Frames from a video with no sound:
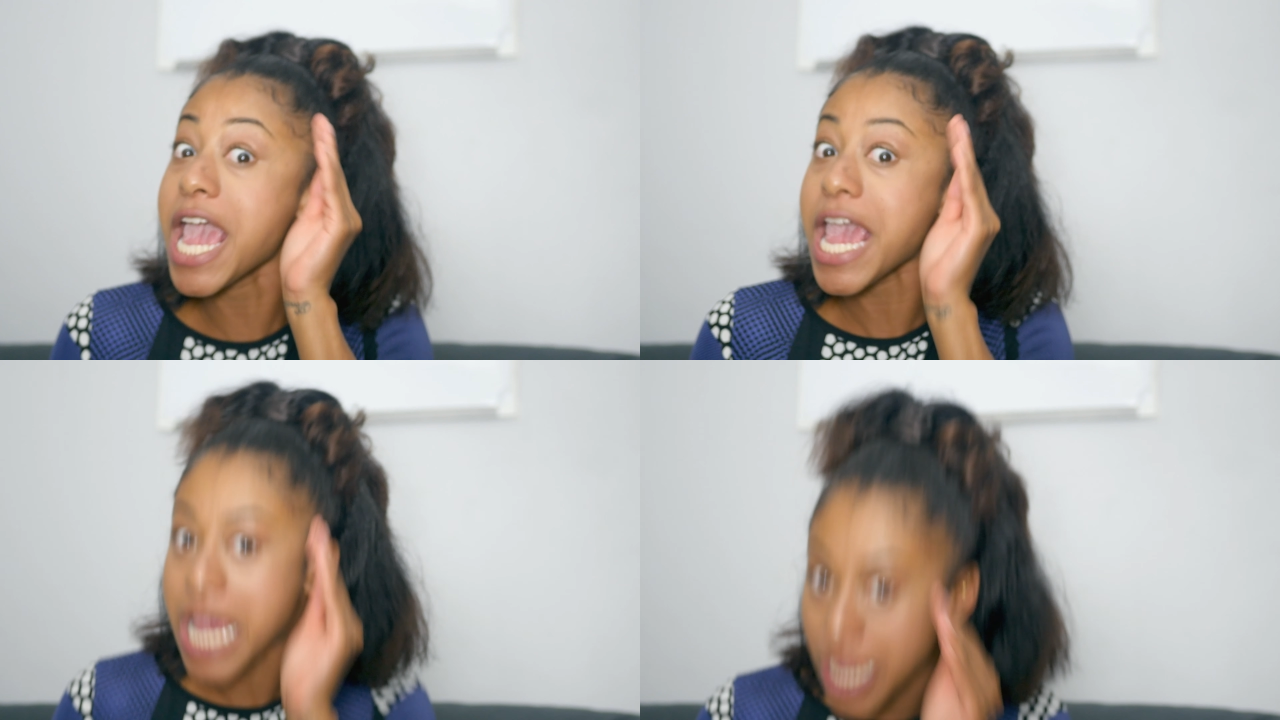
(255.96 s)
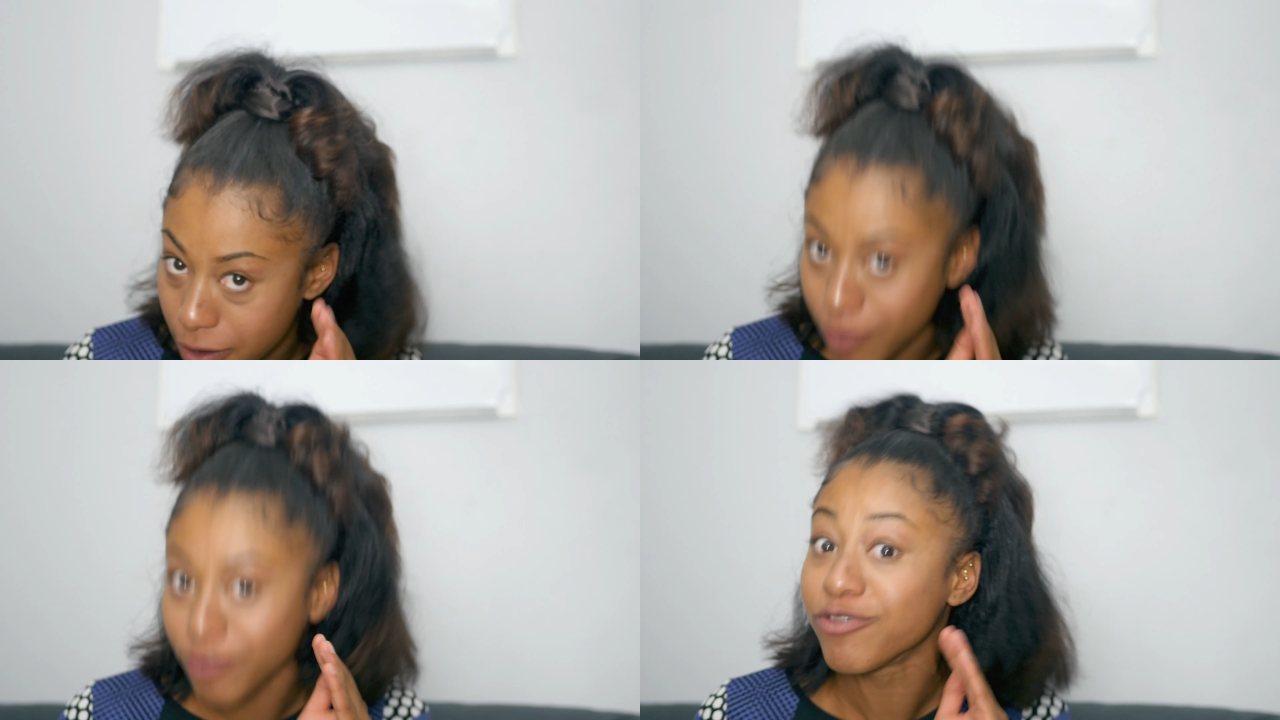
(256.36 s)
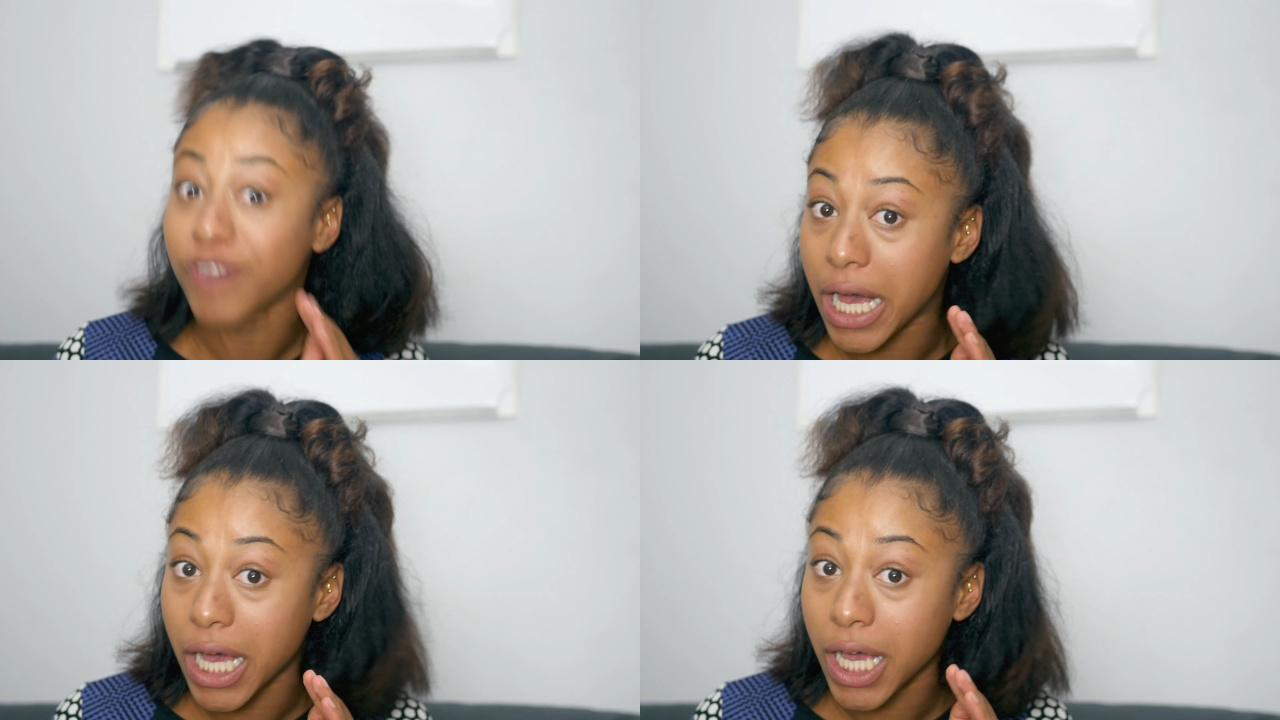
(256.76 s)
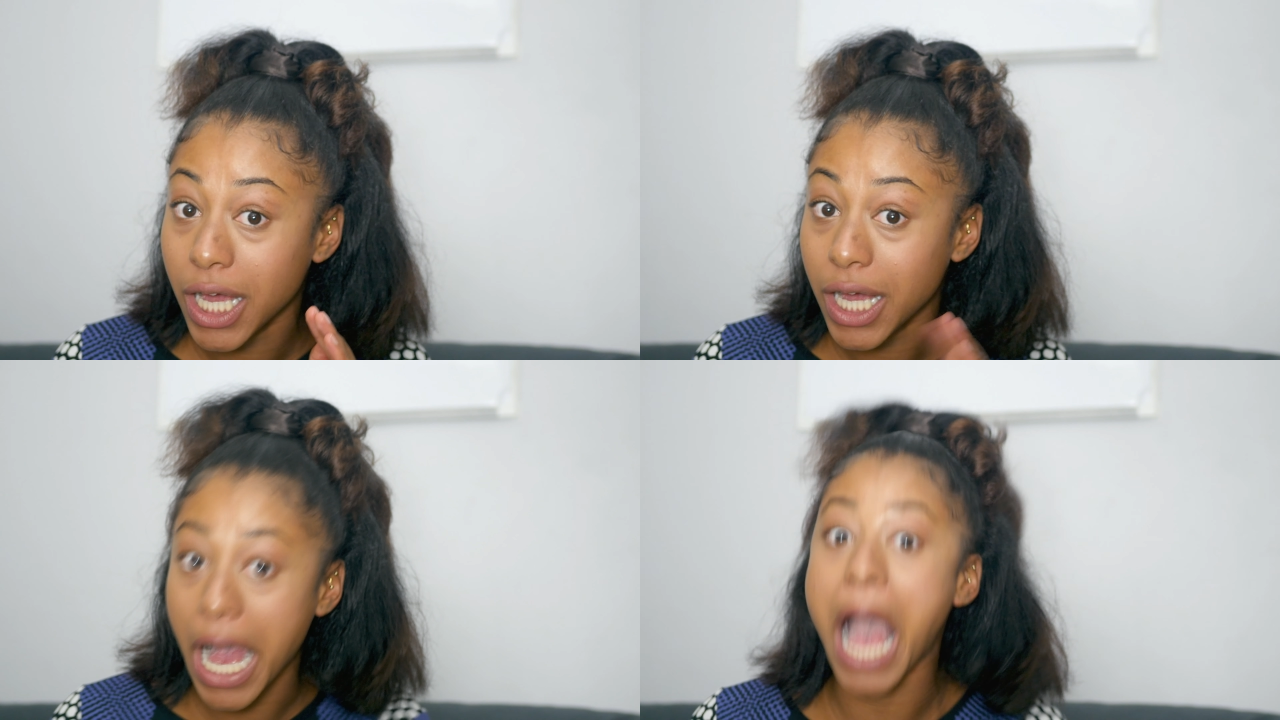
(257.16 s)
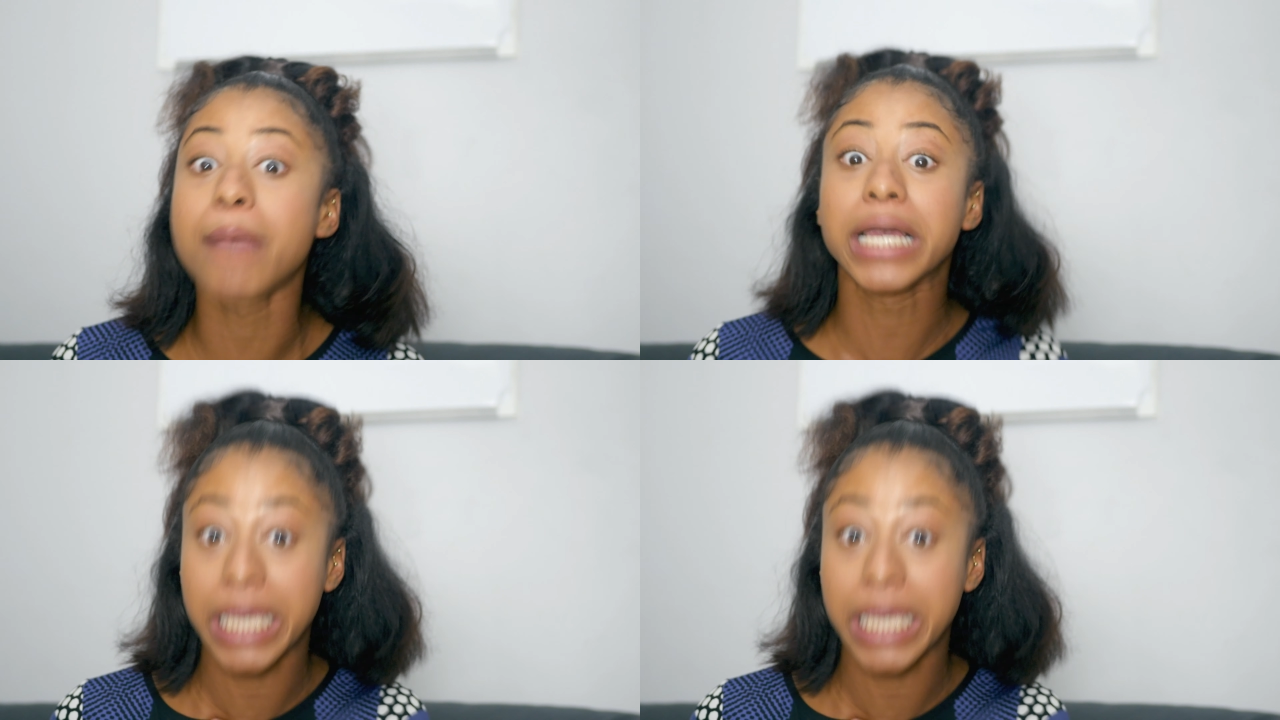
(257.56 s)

believe I'm gonna